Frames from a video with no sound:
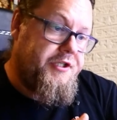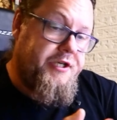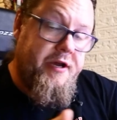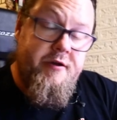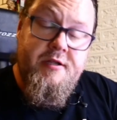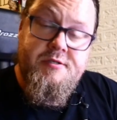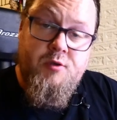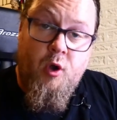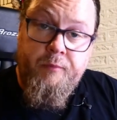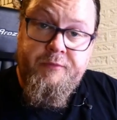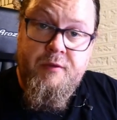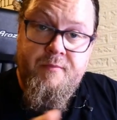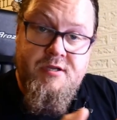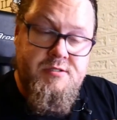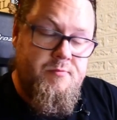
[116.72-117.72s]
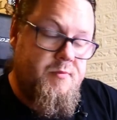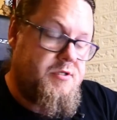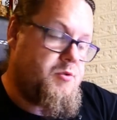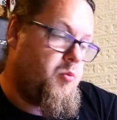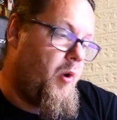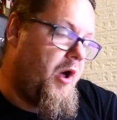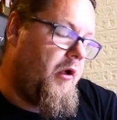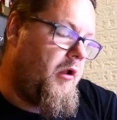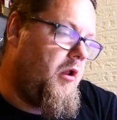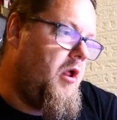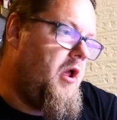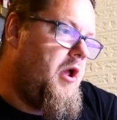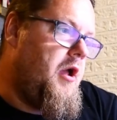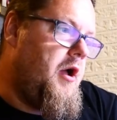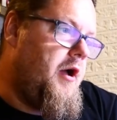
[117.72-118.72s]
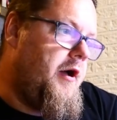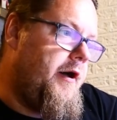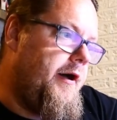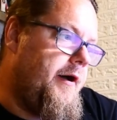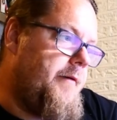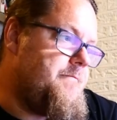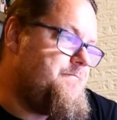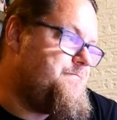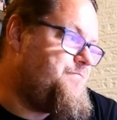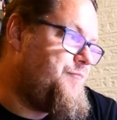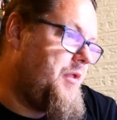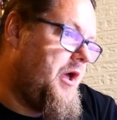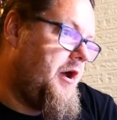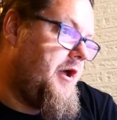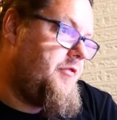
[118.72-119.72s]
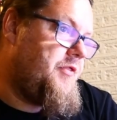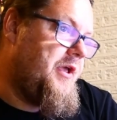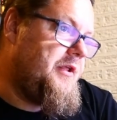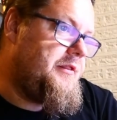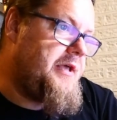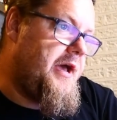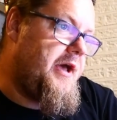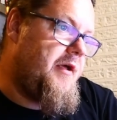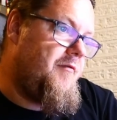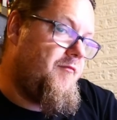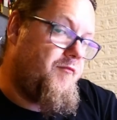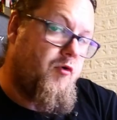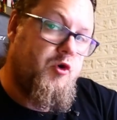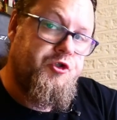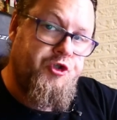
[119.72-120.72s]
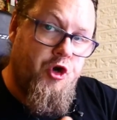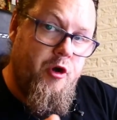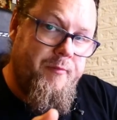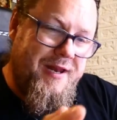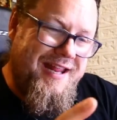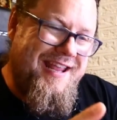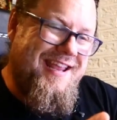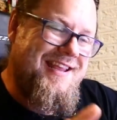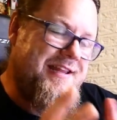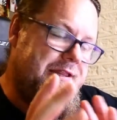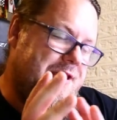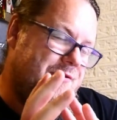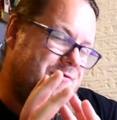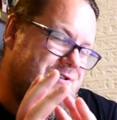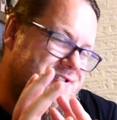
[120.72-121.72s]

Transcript: share this optimism as well. Um, I think that for Germany, there